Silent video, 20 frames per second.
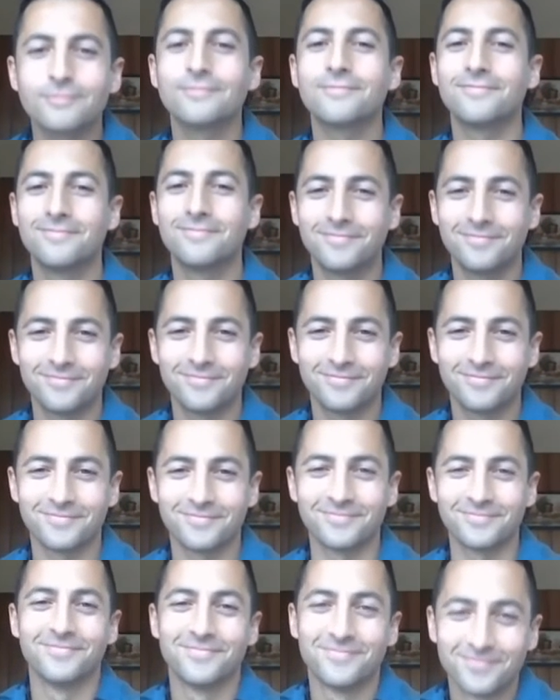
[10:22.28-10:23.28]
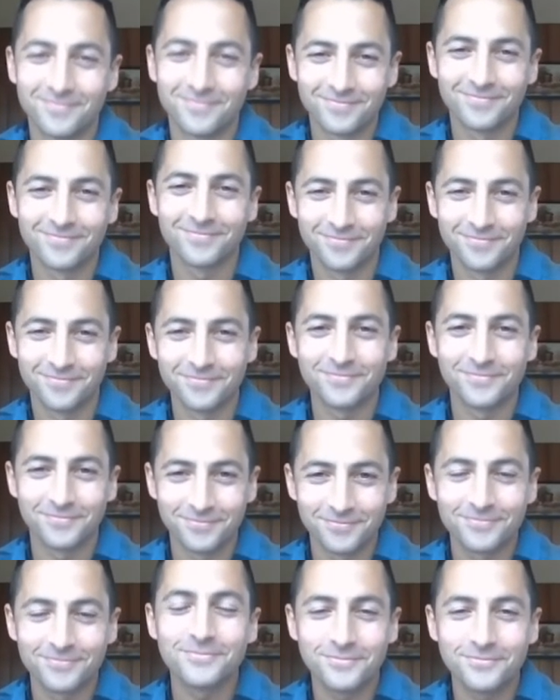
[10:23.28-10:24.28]

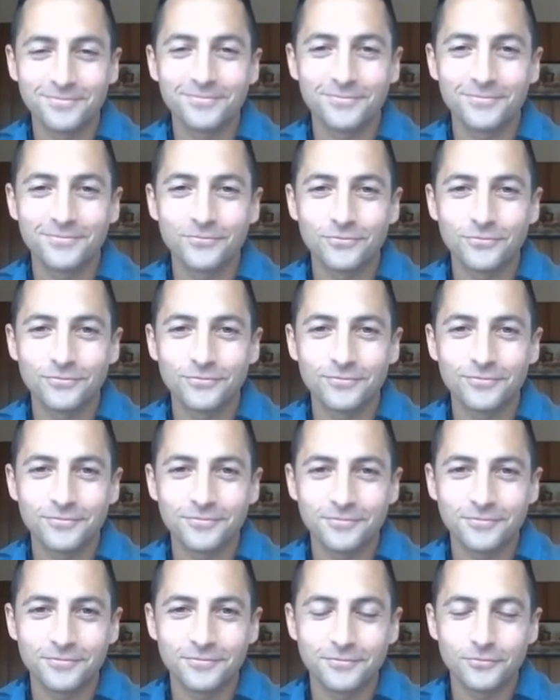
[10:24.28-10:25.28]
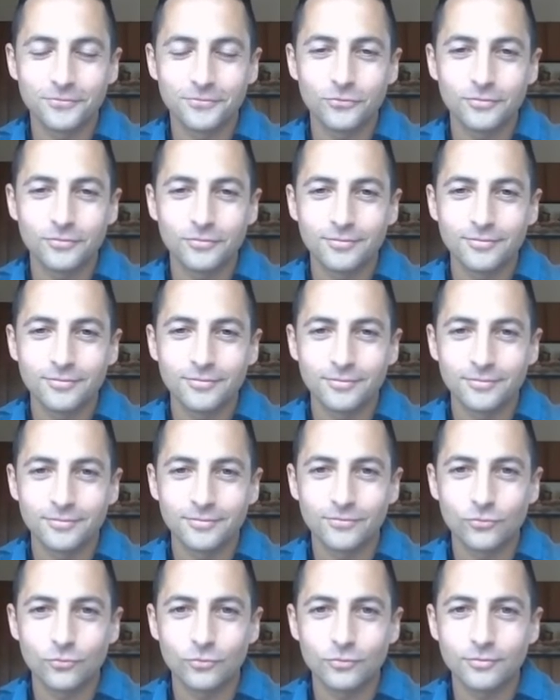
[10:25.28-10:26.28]

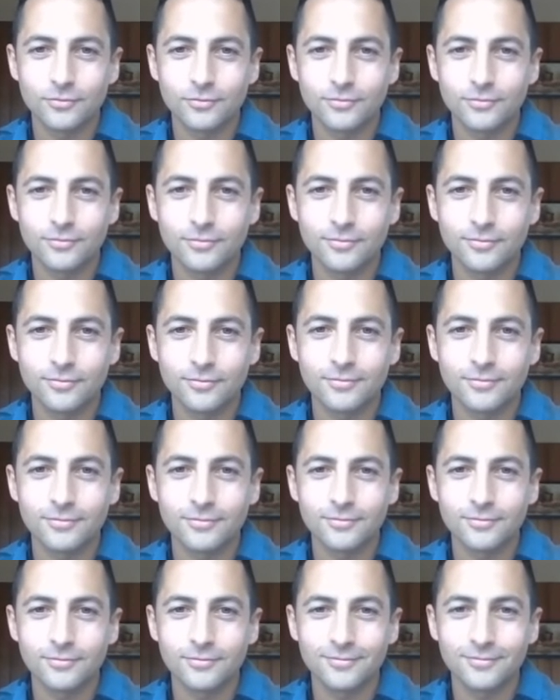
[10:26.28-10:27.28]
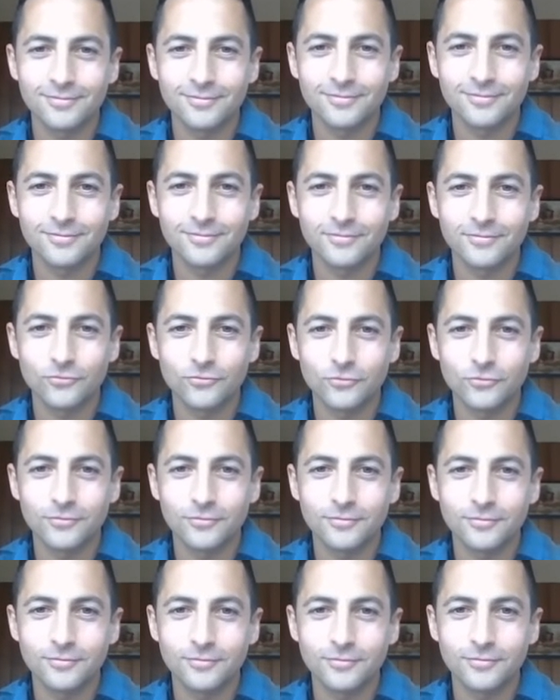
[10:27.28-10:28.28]

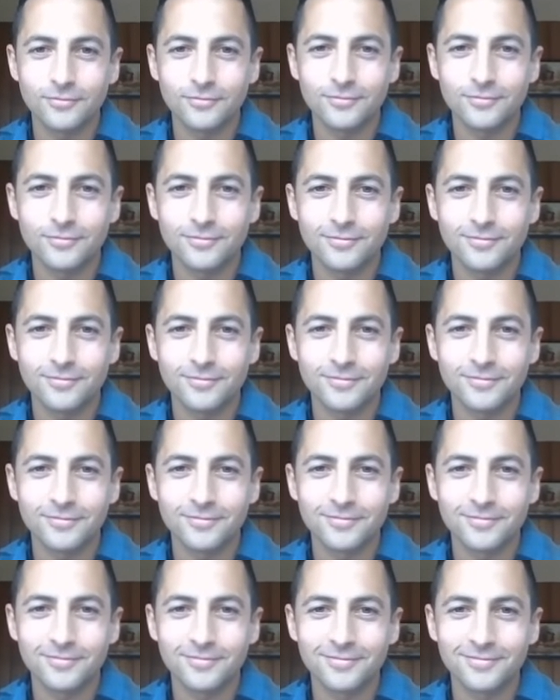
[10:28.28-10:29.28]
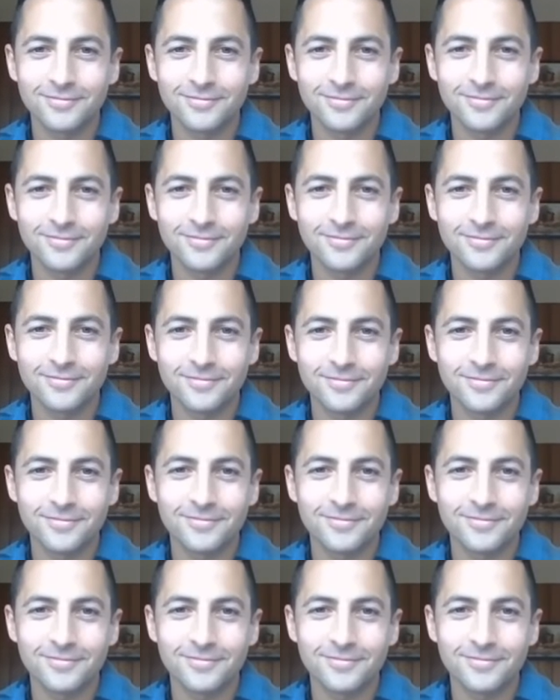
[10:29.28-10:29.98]
[no speech]